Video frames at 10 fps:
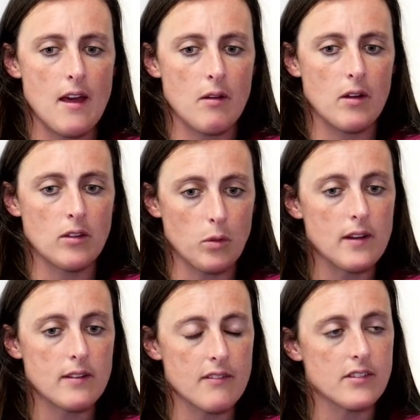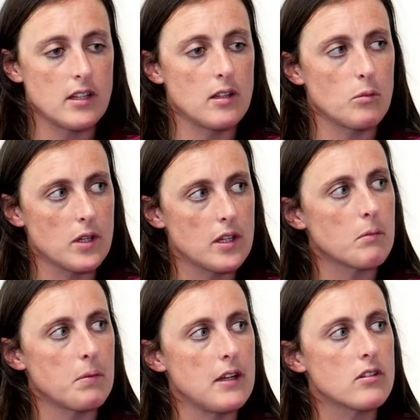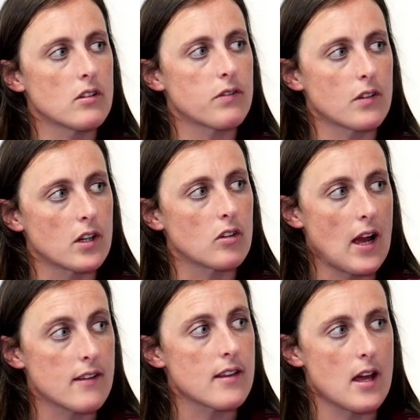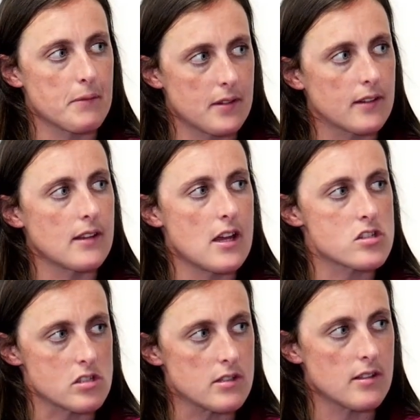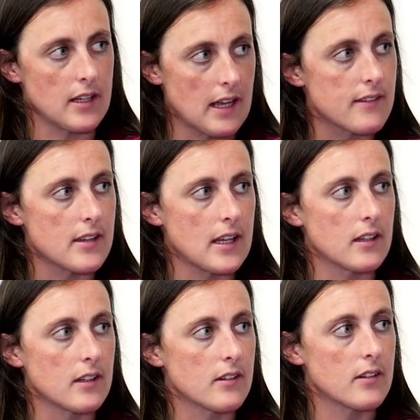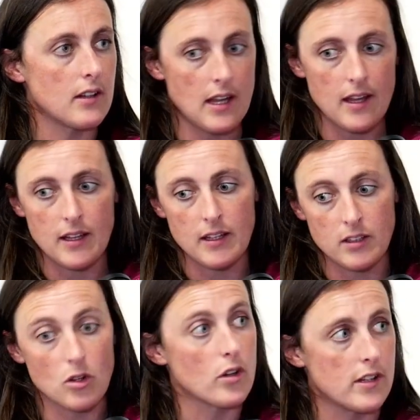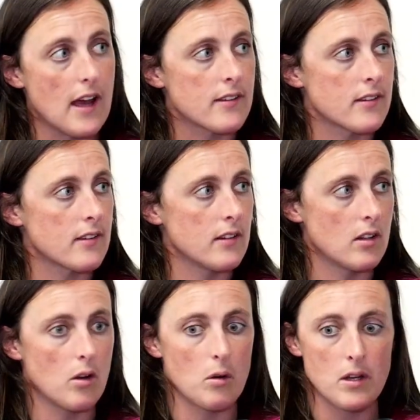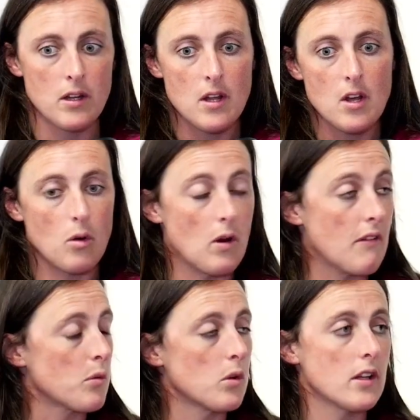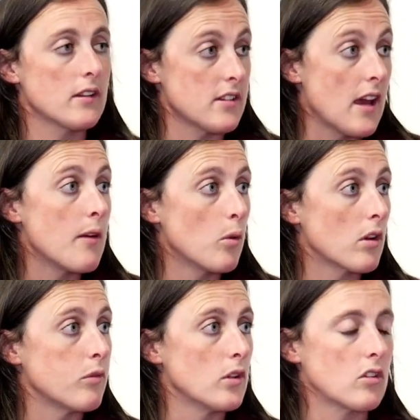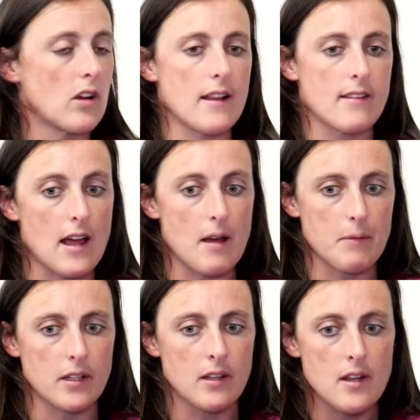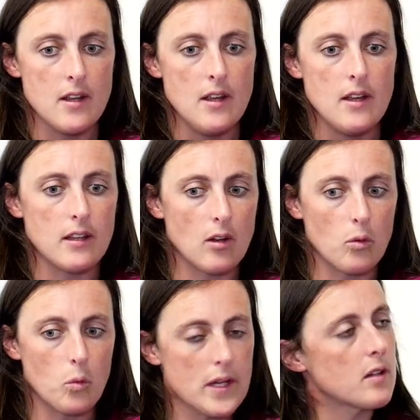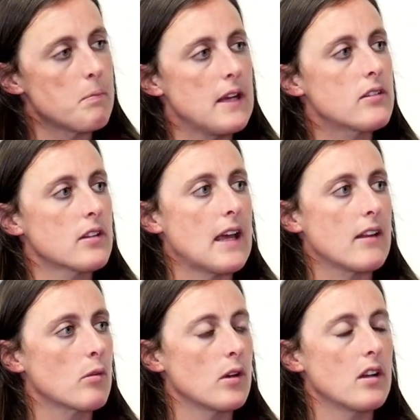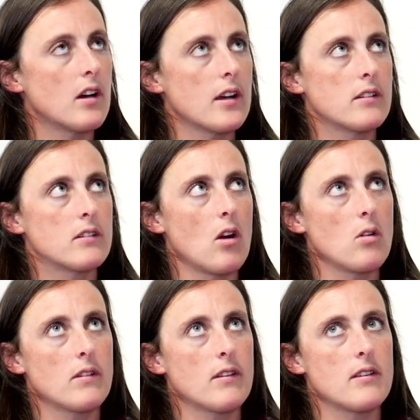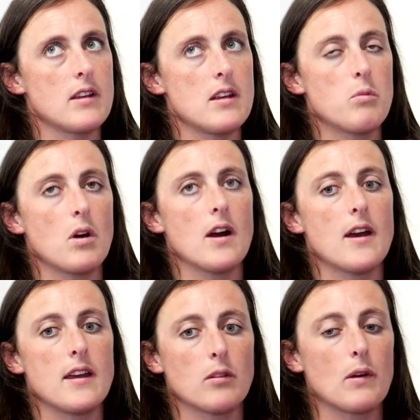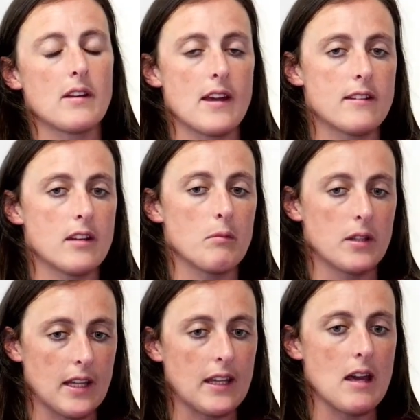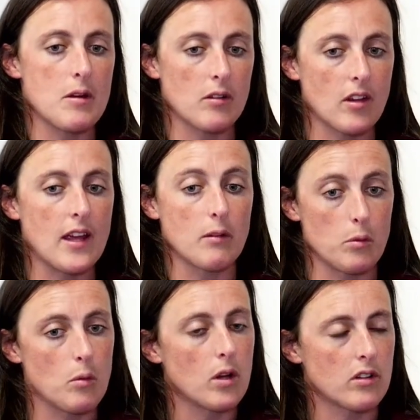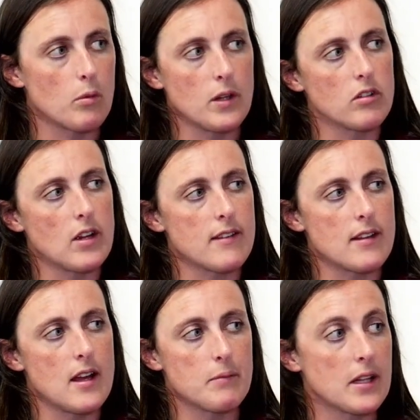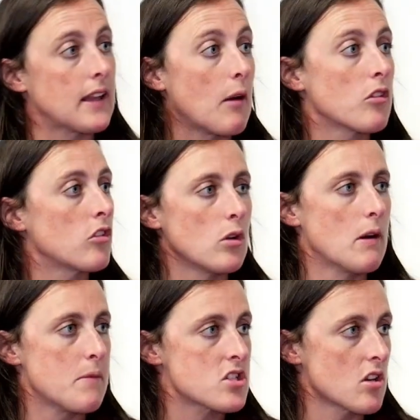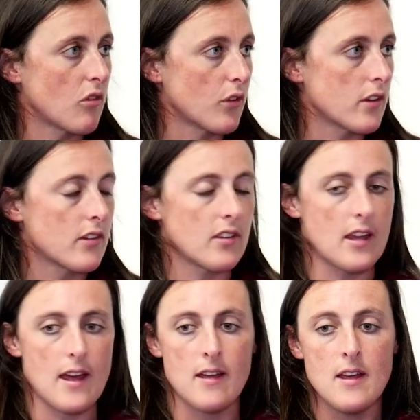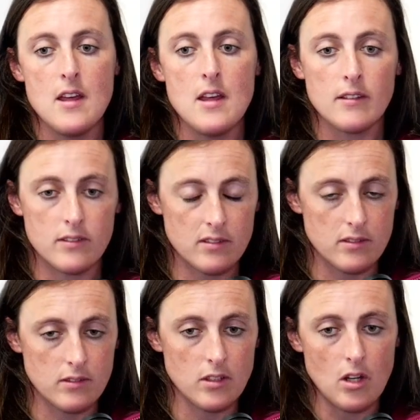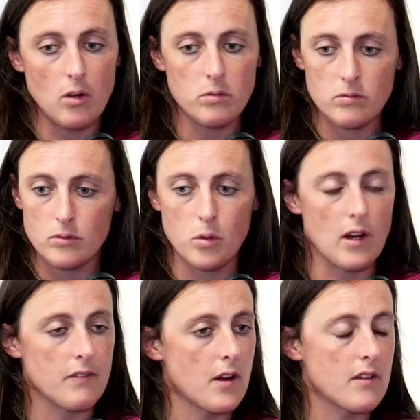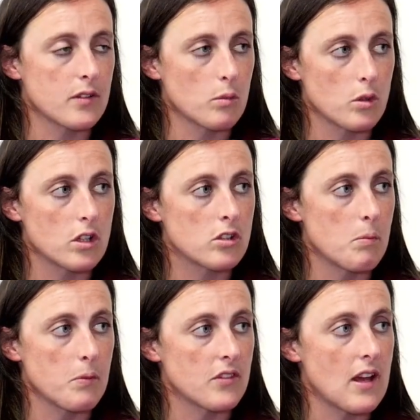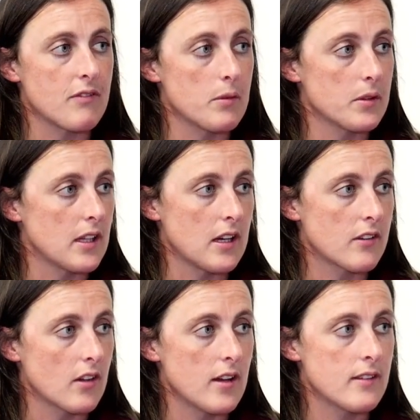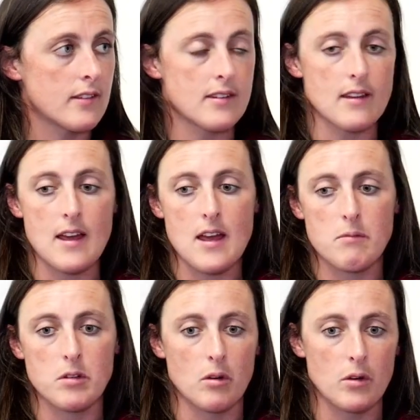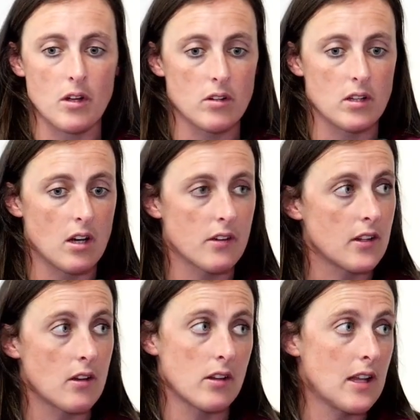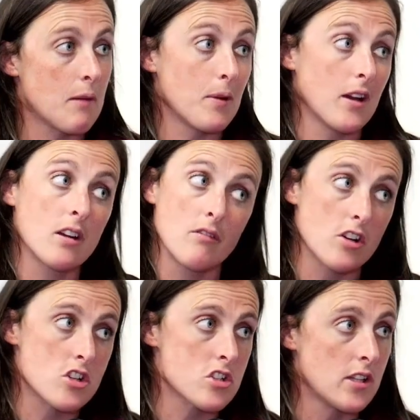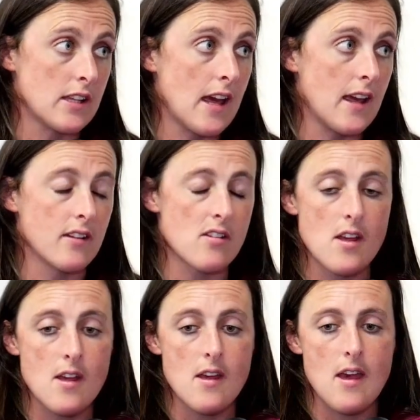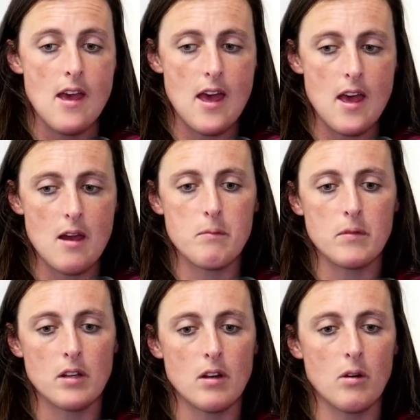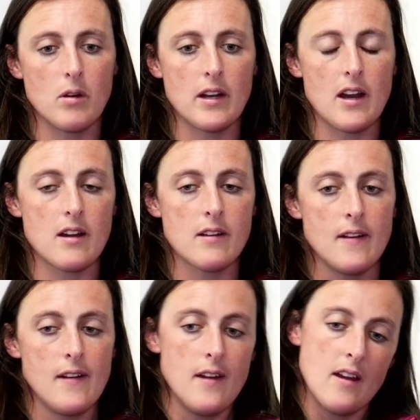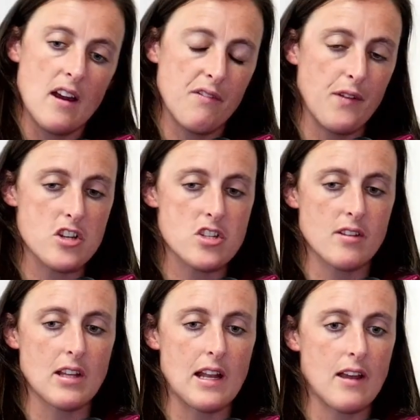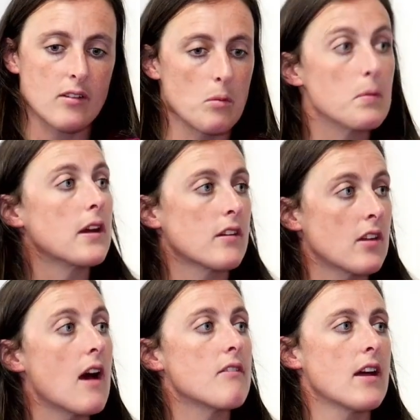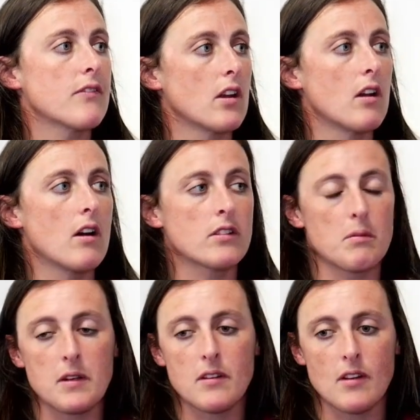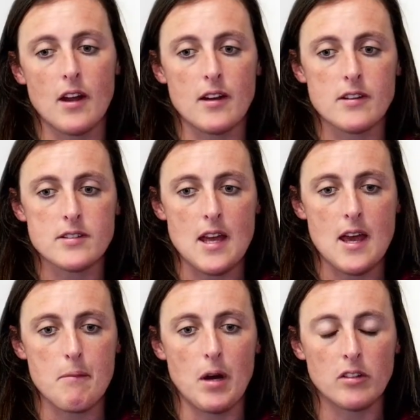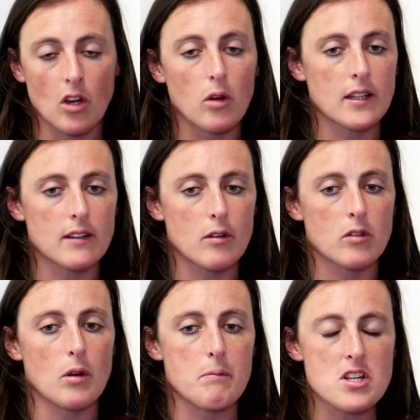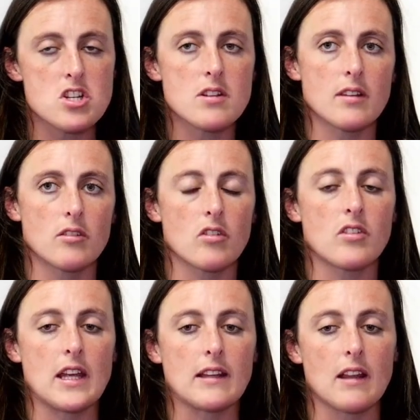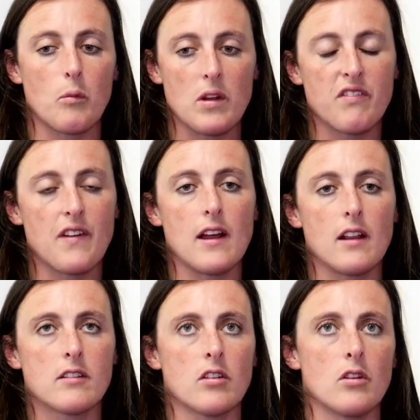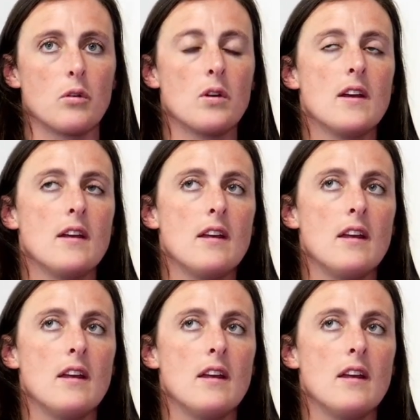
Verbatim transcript: Uh, in twenty seventeen, we competed for a Grand Slam Six Nations against England uh, in the R D S, you know, and whoever won on the day would have won the Grand Slam. And, you know, we competed then. So I, I don't see why in twenty eighteen, when they came out saying that we wanted to win Grand Slam, that that was too ambitious for us. Uh, you know, qualifying for the World Cup was definitely within our sights. And, um, you know, we only lost out on that by a conversion in the end. Um, you know, and our our finishes the last couple of years have left a lot to be desired. Um, I don't think they're too ambitious. I just think that we failed to